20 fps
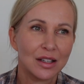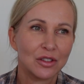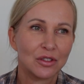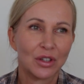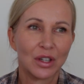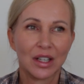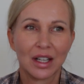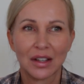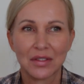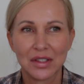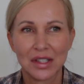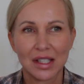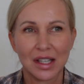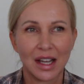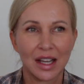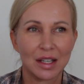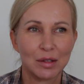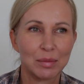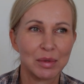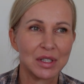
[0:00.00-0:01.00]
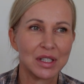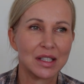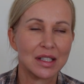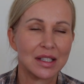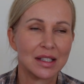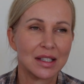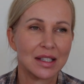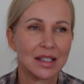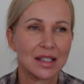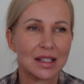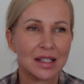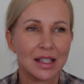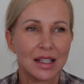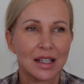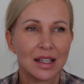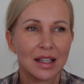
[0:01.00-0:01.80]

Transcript: trying to have side businesses.